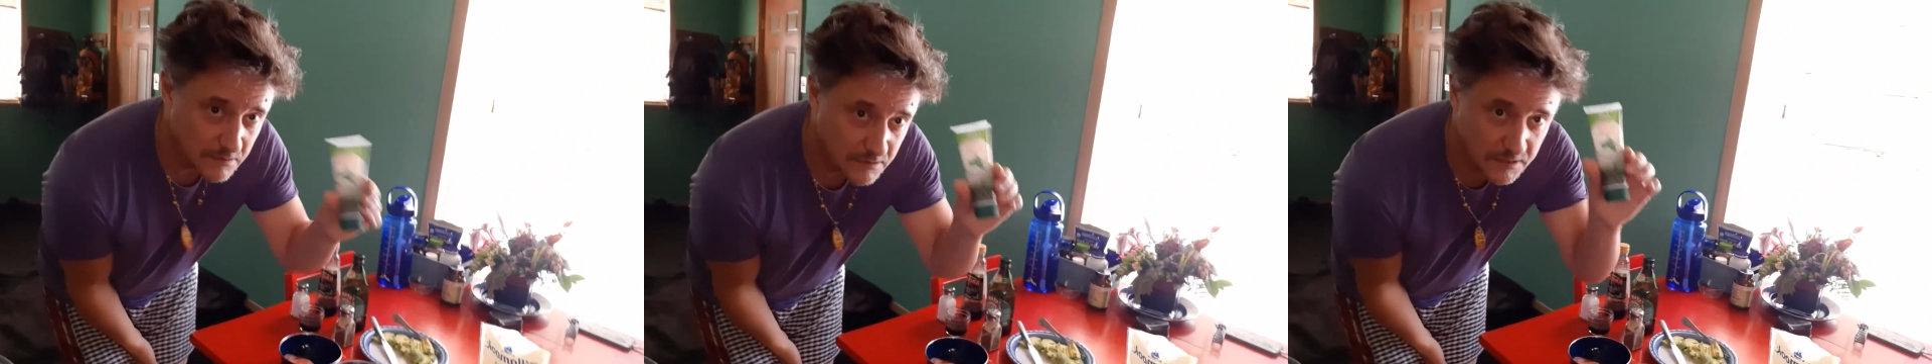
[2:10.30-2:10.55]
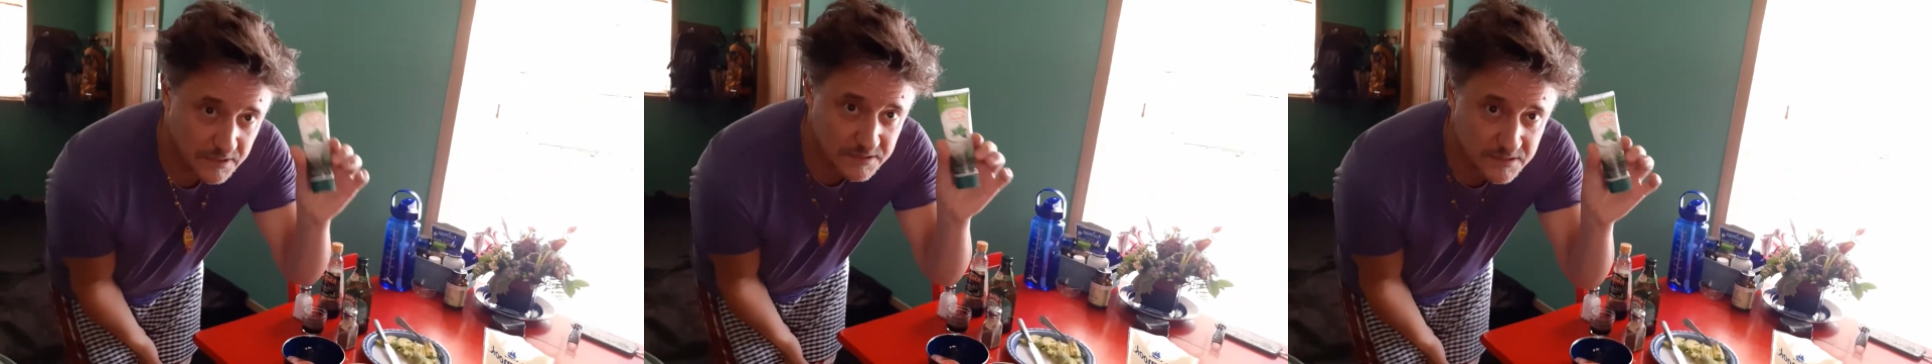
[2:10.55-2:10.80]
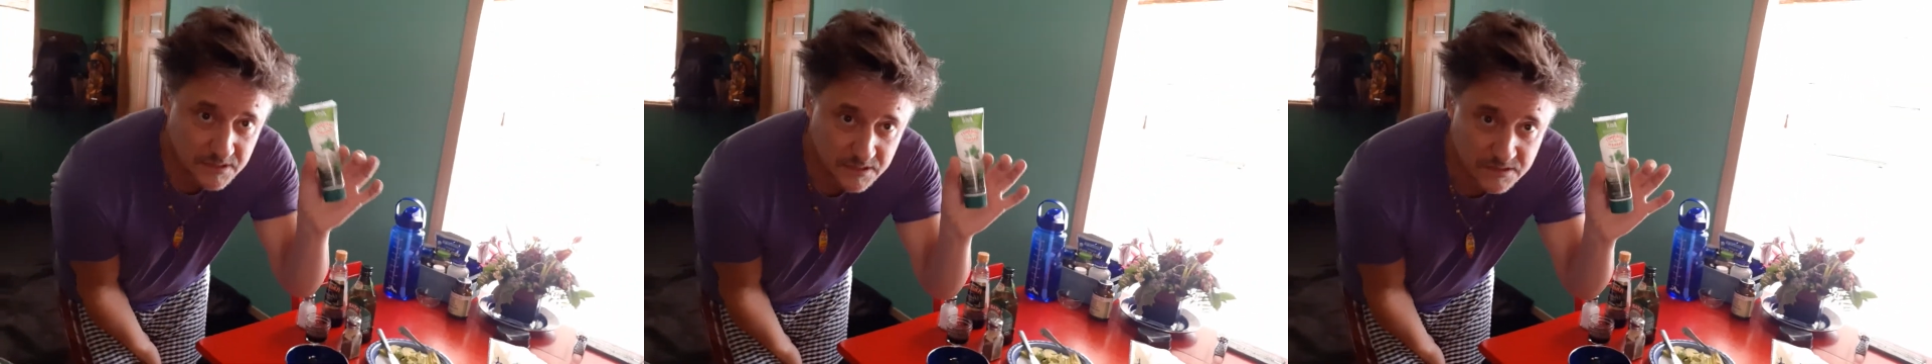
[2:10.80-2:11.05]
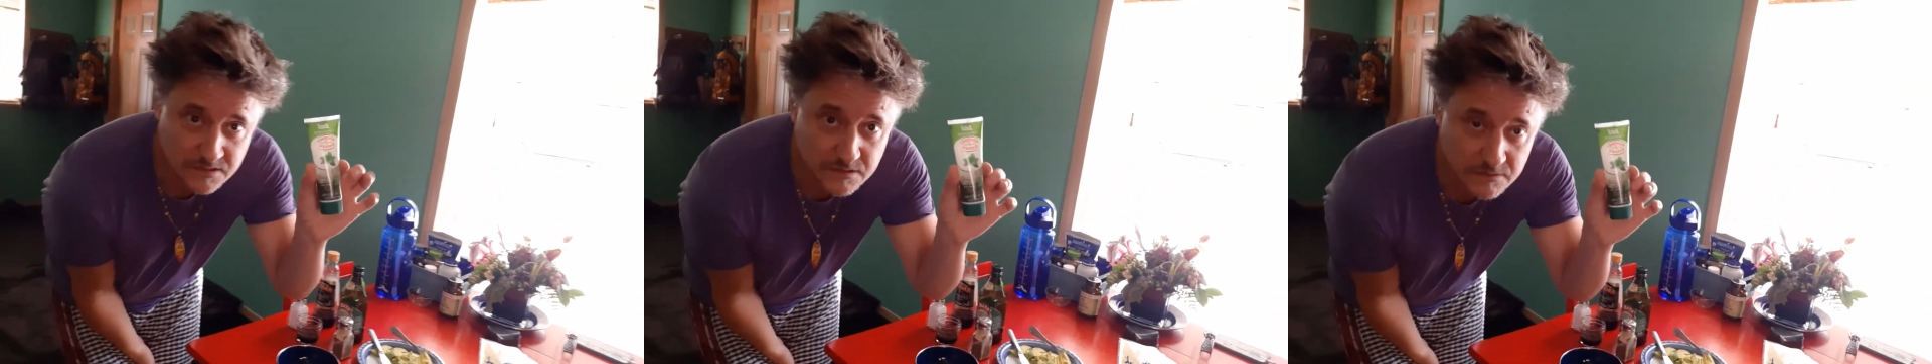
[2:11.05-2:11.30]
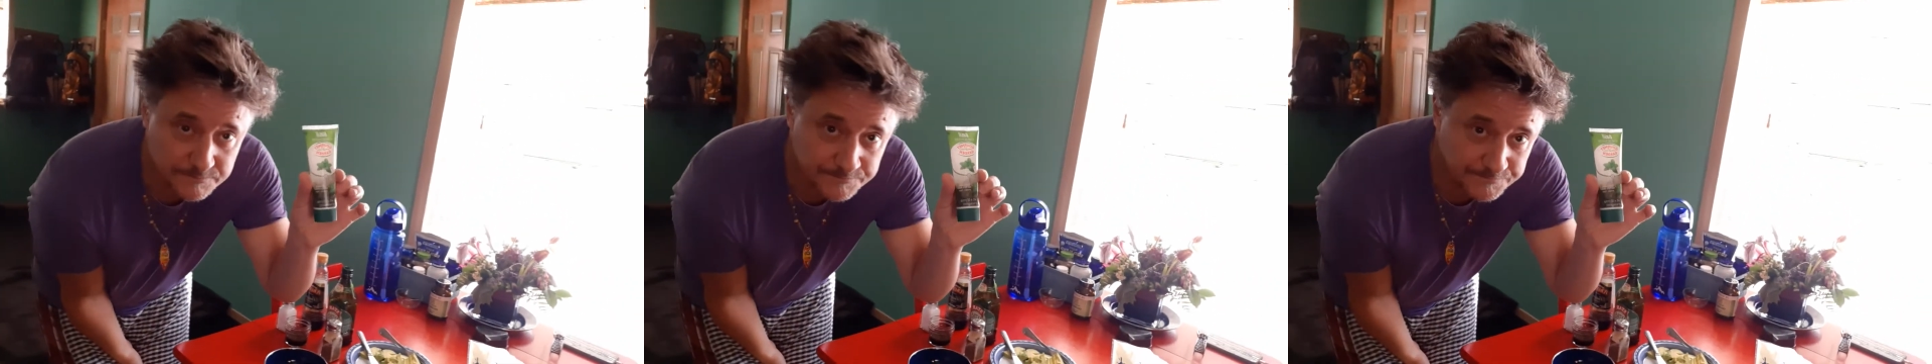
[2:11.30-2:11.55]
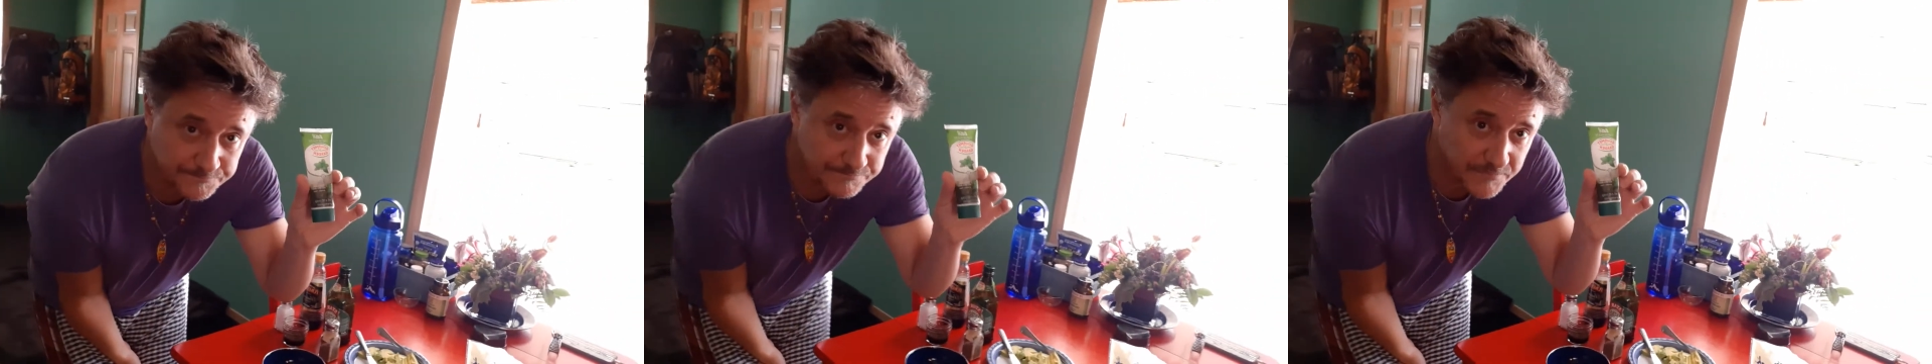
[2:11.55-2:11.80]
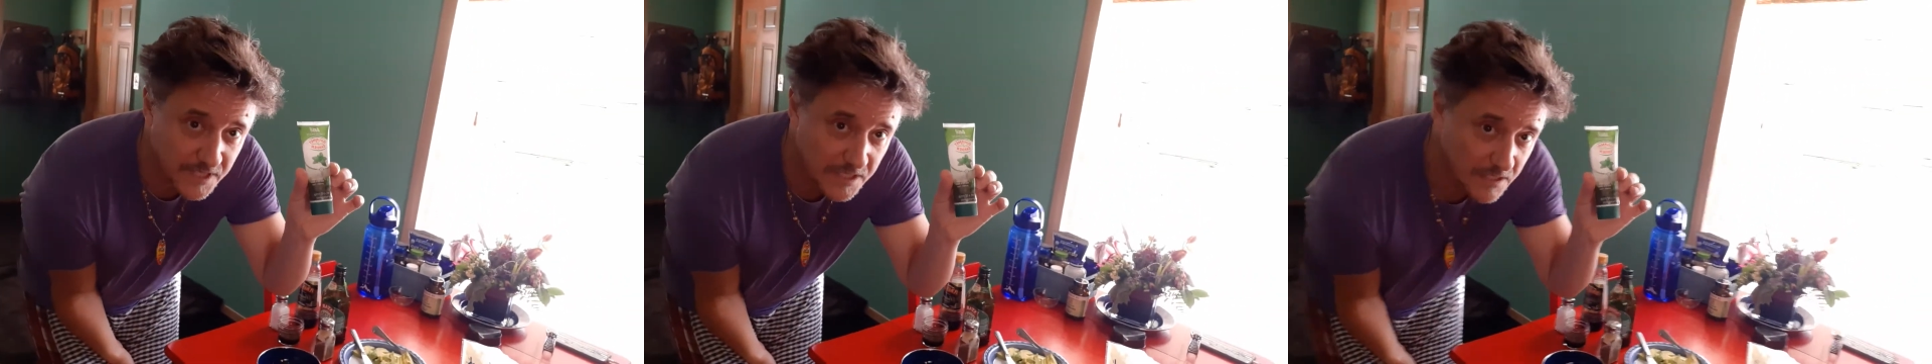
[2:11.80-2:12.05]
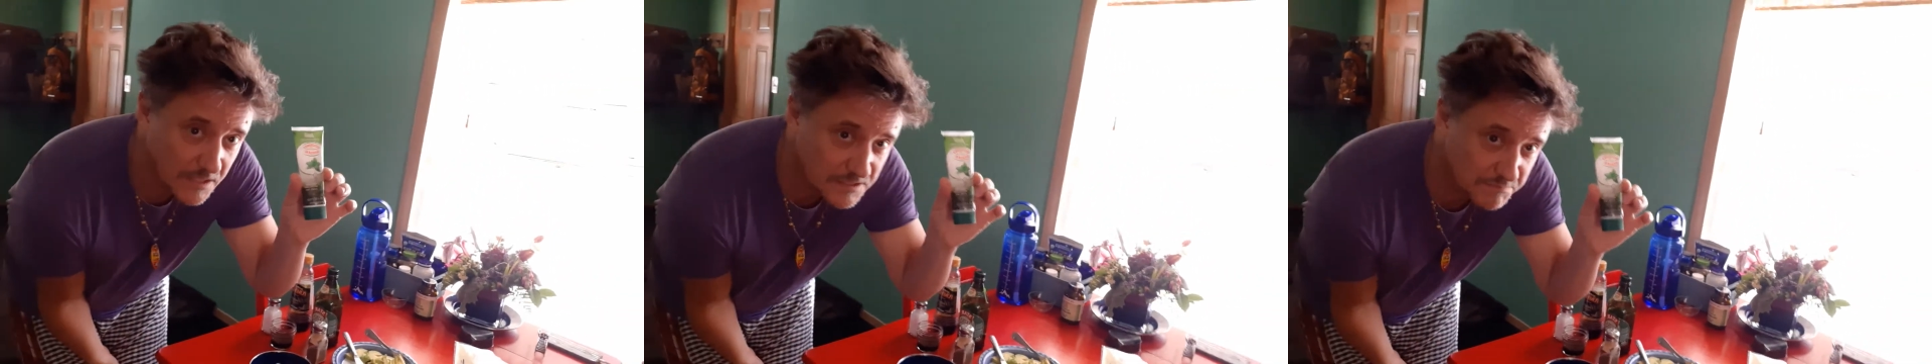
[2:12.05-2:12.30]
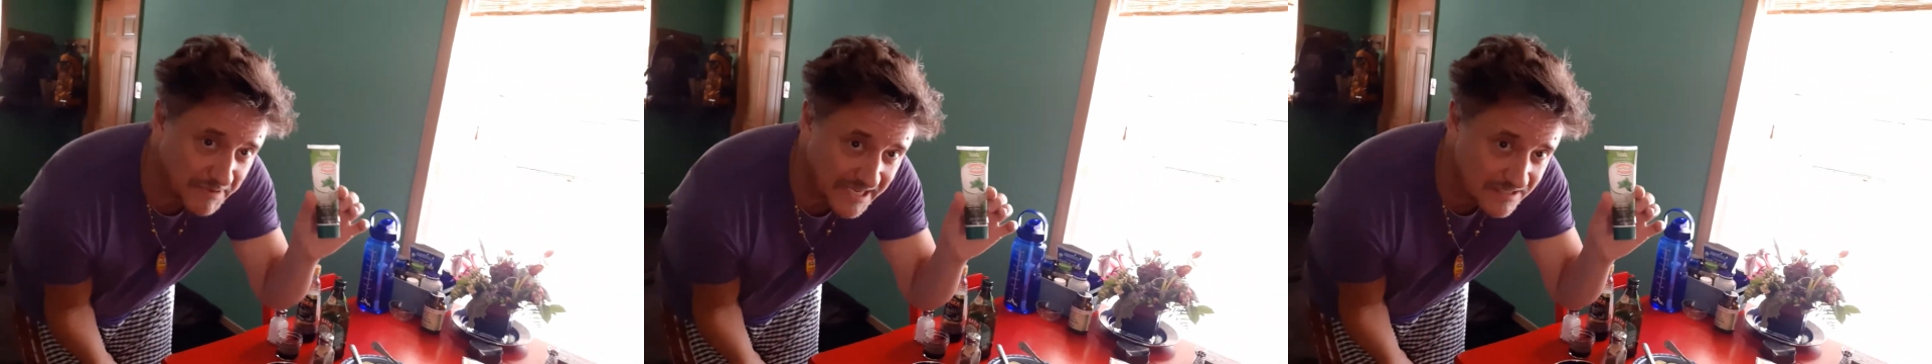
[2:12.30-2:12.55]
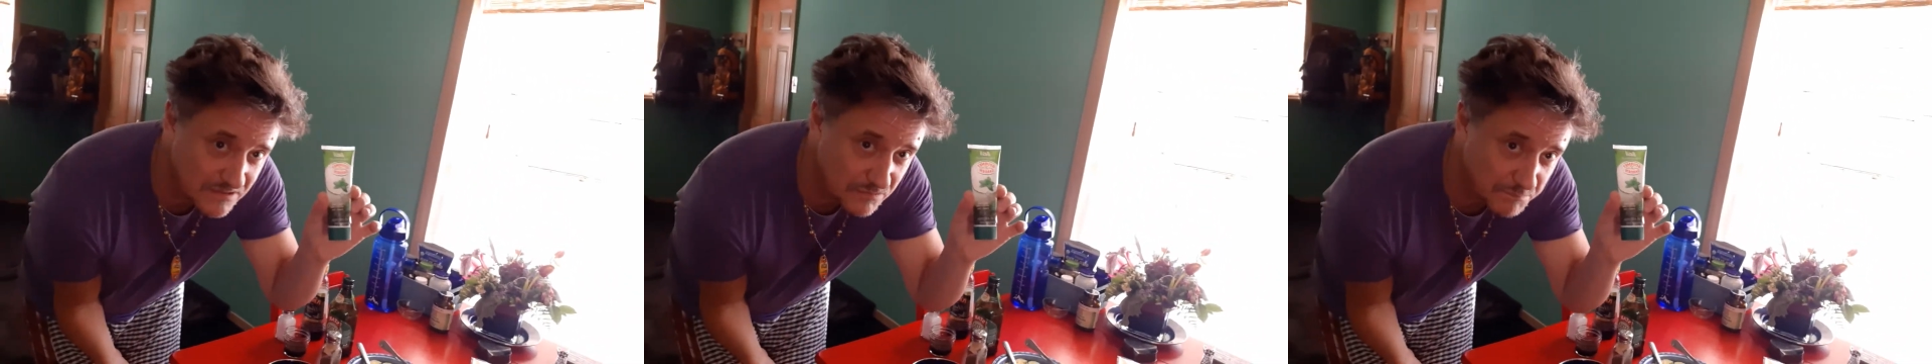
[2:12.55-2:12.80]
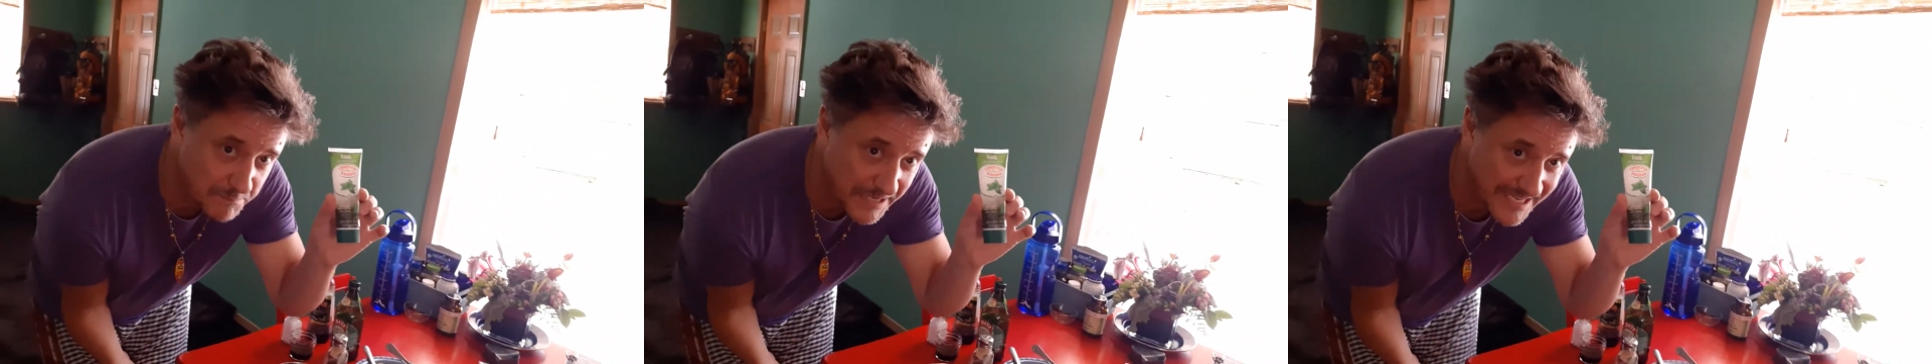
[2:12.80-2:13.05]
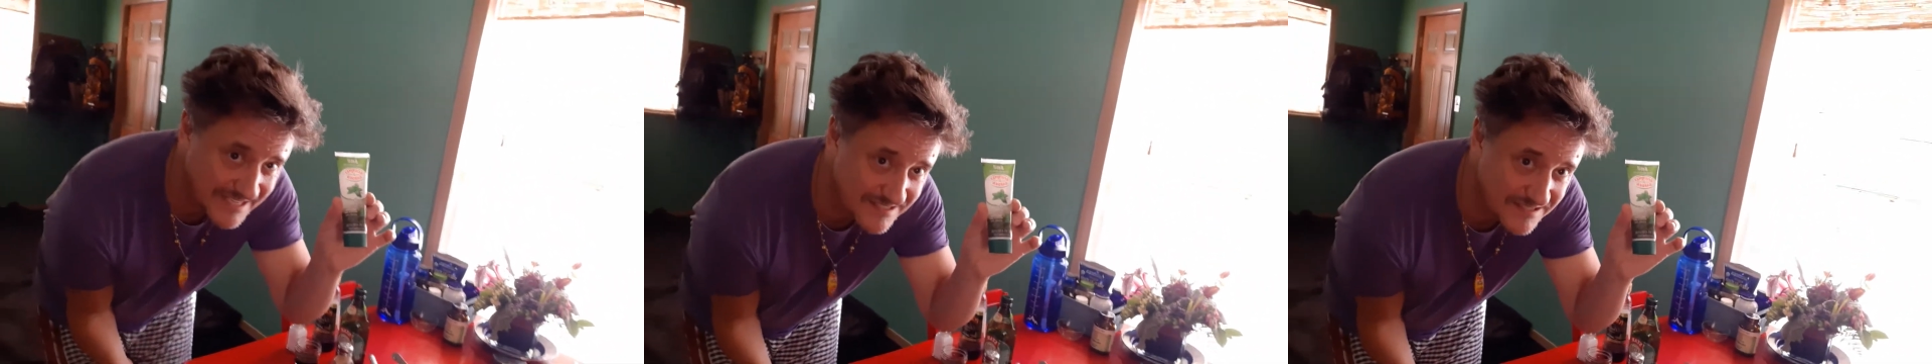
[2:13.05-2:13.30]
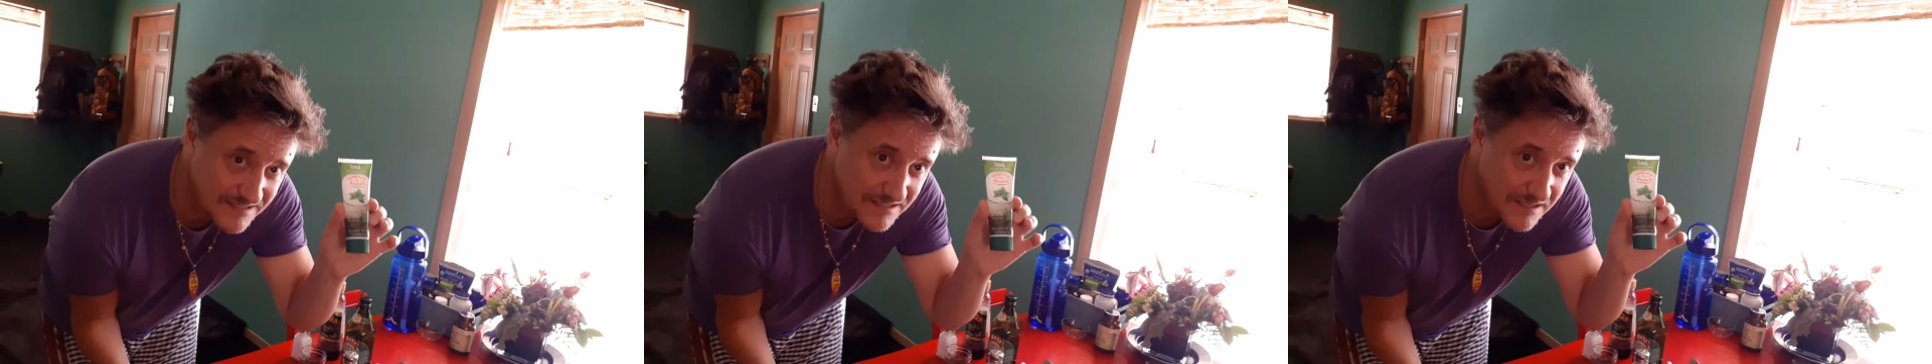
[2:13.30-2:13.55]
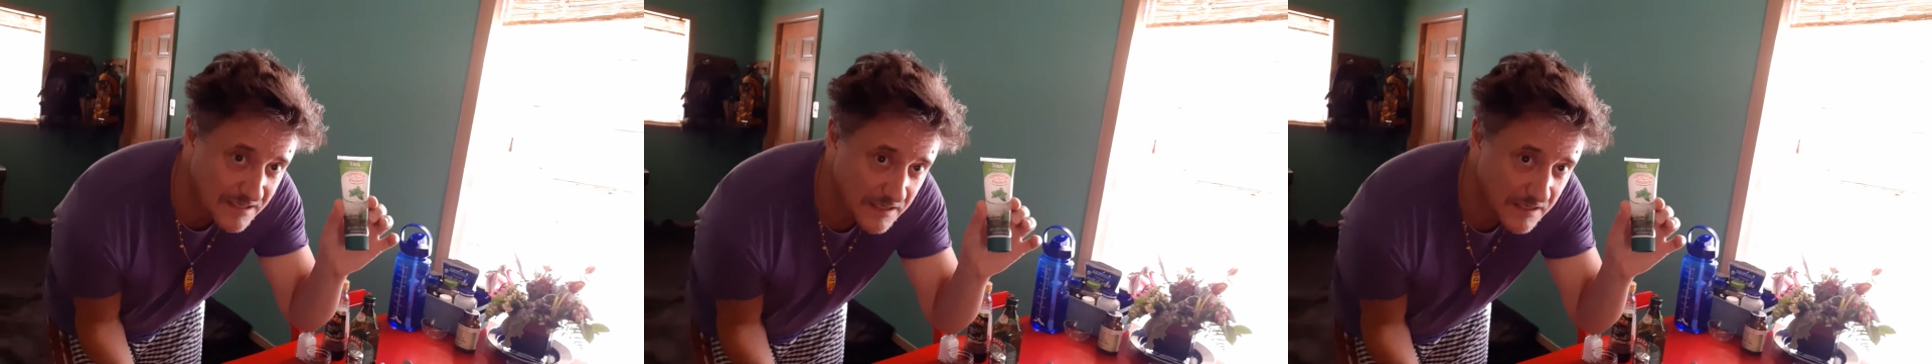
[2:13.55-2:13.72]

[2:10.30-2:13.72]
is this. It's basil paste.